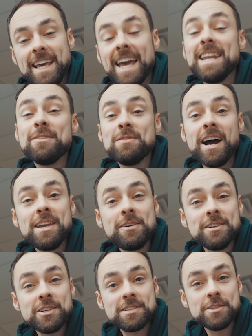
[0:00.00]
and if not, you
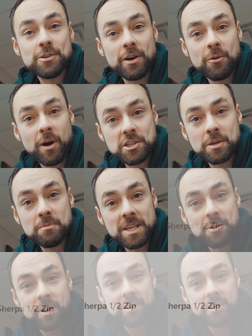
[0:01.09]
can just enjoy watching me wear